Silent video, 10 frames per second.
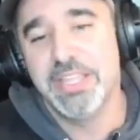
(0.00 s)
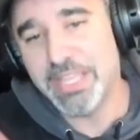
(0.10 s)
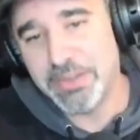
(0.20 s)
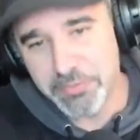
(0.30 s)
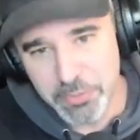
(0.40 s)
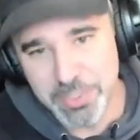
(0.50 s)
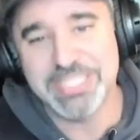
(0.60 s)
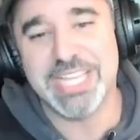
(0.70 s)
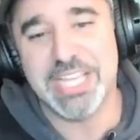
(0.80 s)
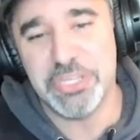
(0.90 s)
then if you're ridley
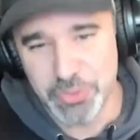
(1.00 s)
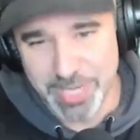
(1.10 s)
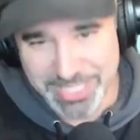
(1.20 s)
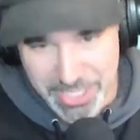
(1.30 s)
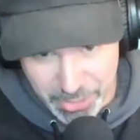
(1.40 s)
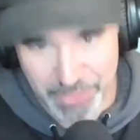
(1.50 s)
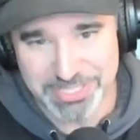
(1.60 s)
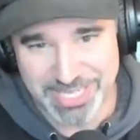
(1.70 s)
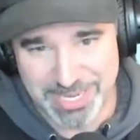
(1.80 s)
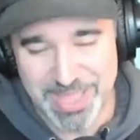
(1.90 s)
scott you're directing all the
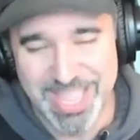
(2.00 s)
time